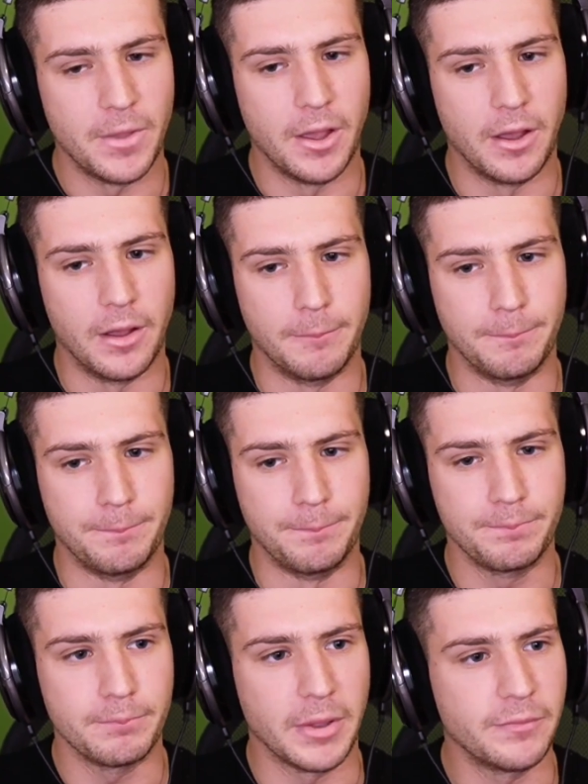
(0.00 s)

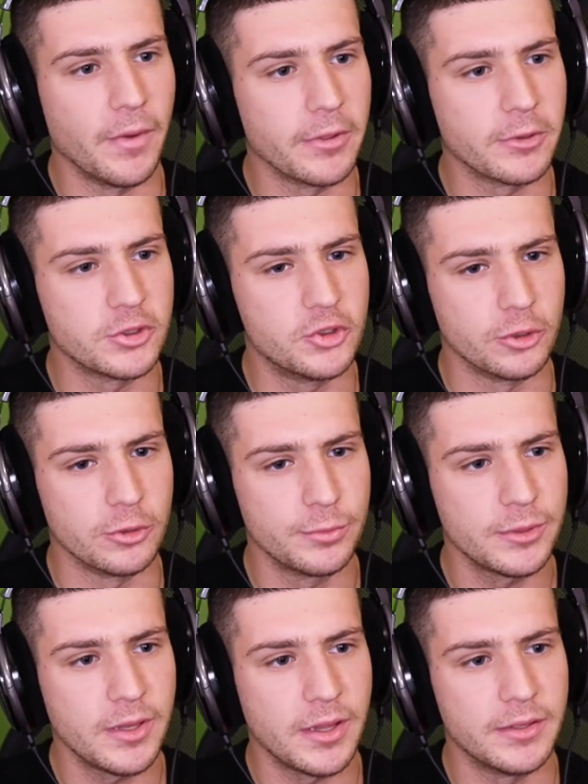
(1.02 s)
My father's
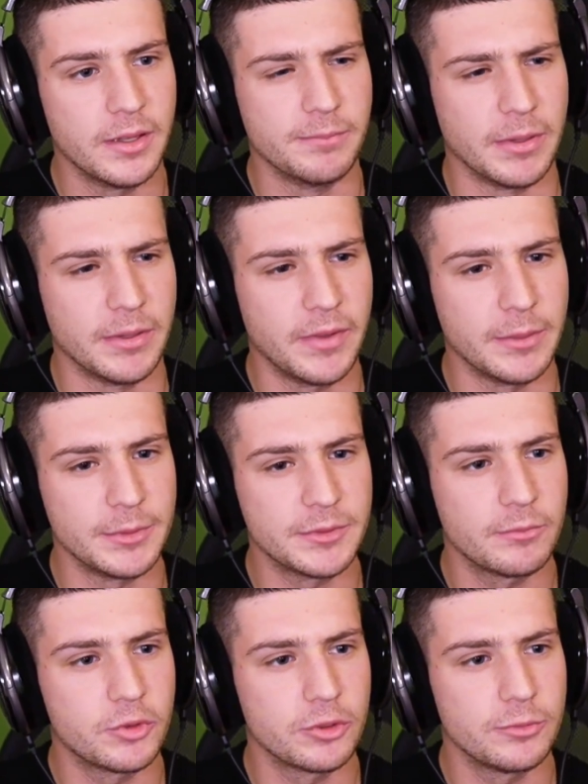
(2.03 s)
German and my family's
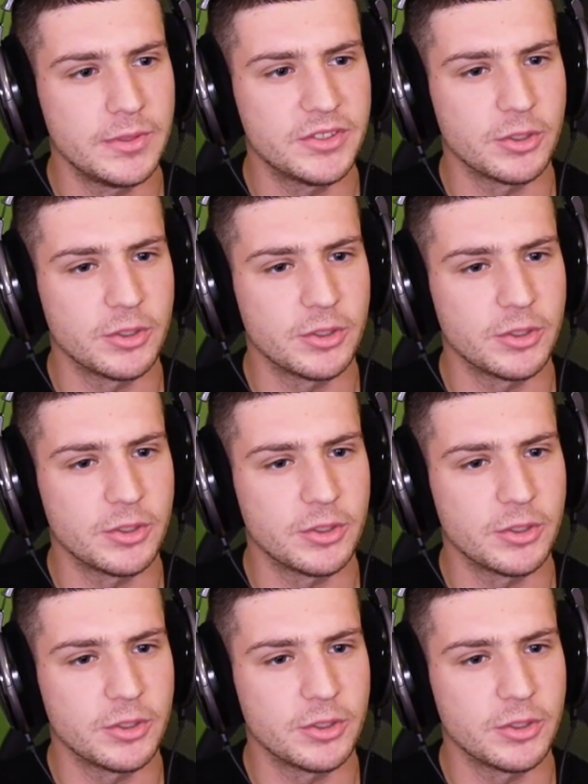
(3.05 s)
from Germany,